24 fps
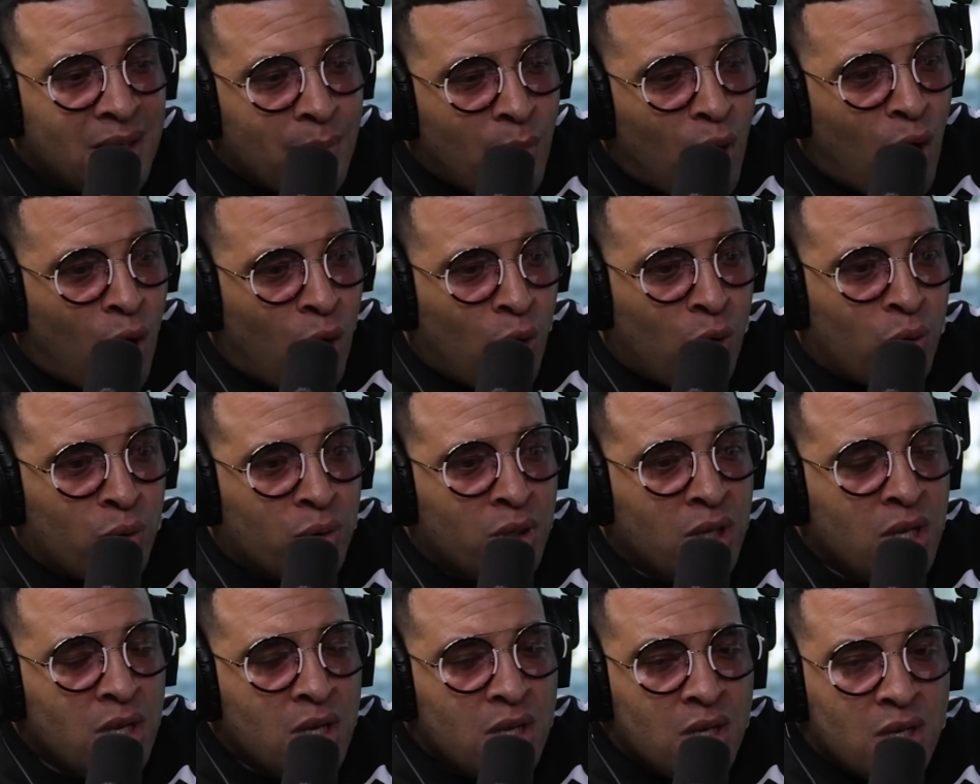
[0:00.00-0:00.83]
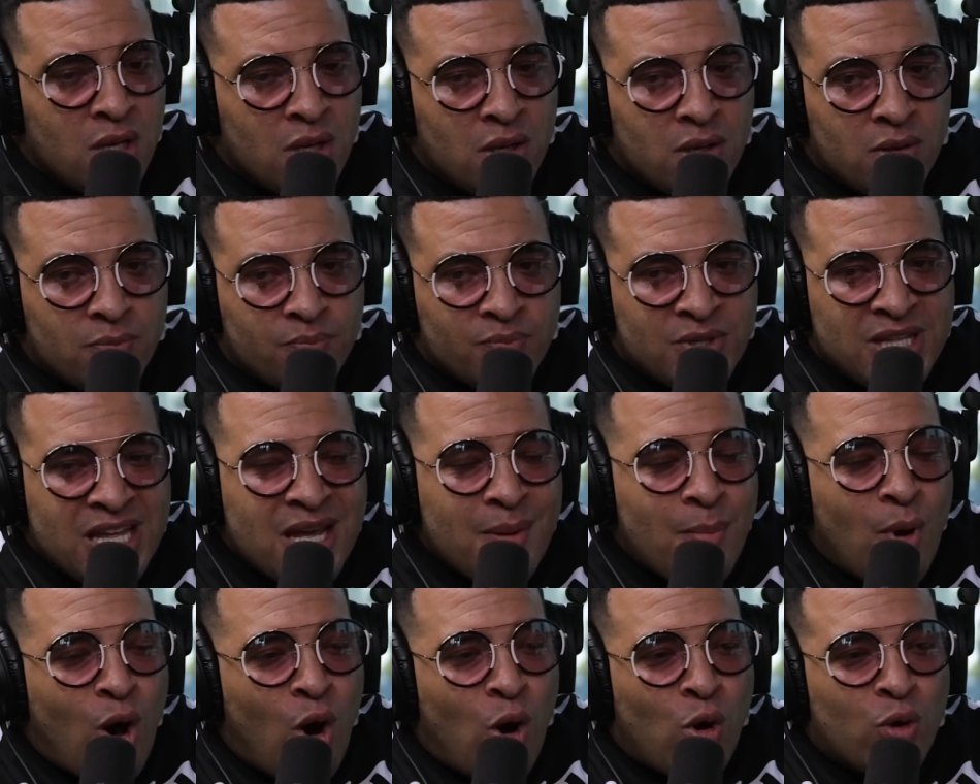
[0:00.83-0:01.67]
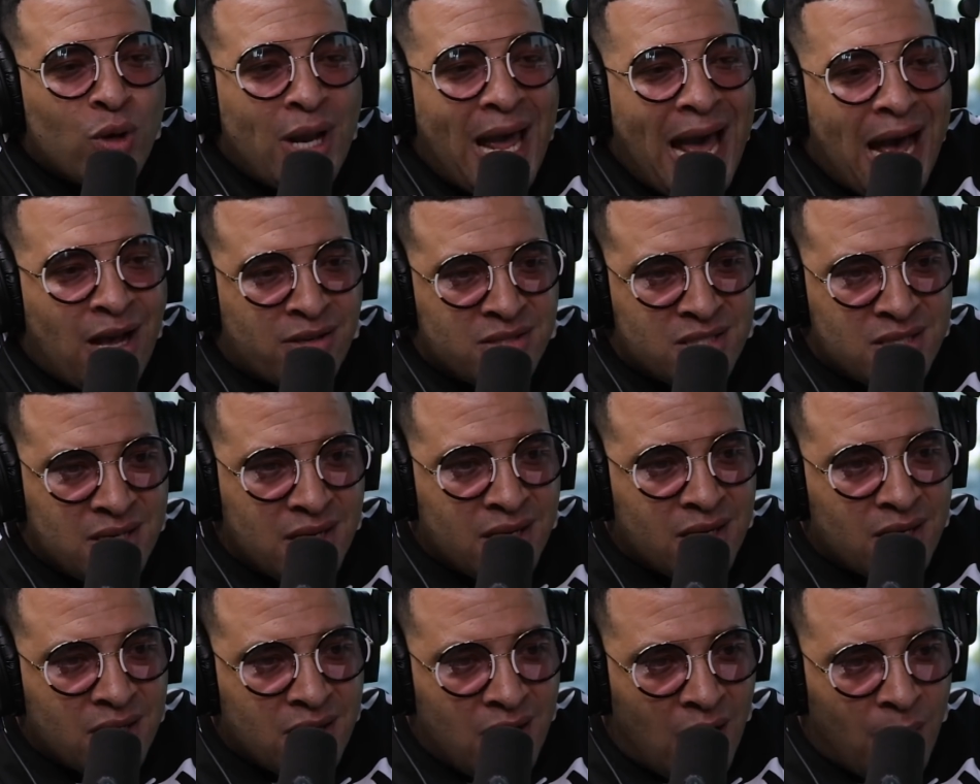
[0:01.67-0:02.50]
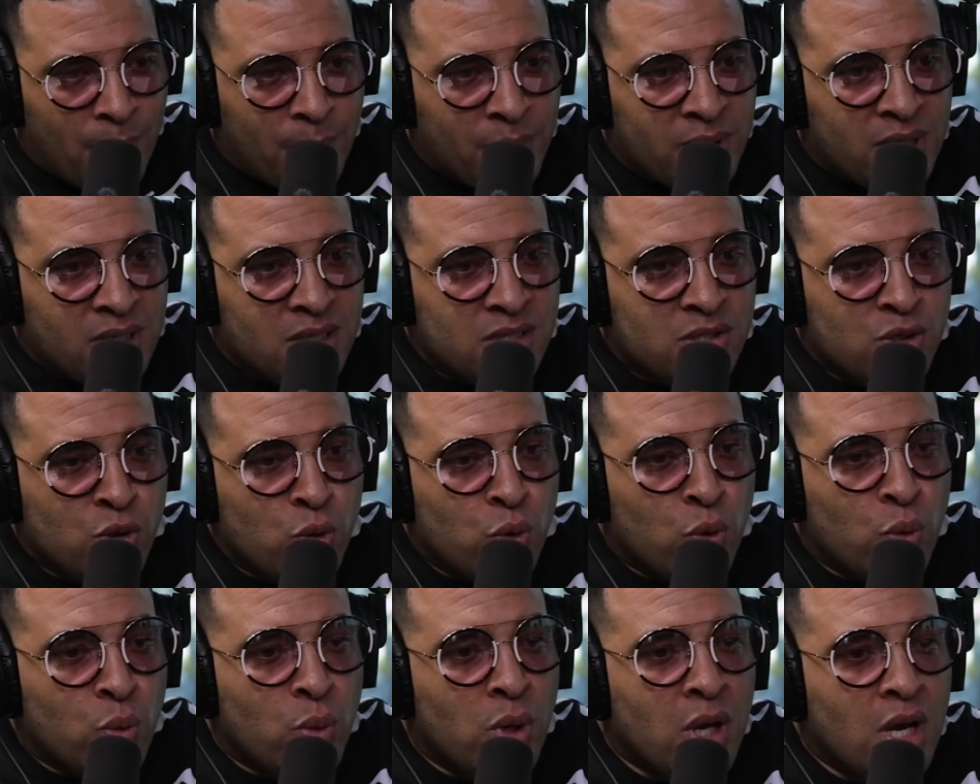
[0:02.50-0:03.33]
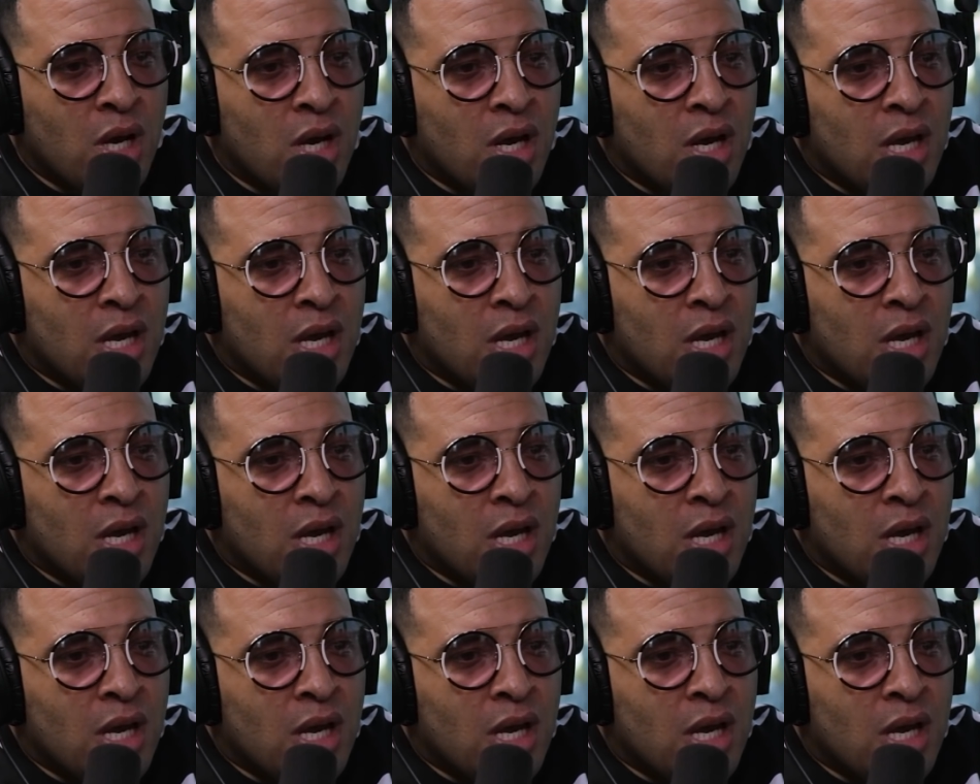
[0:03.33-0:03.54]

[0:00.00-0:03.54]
them old, them old house nigga companies who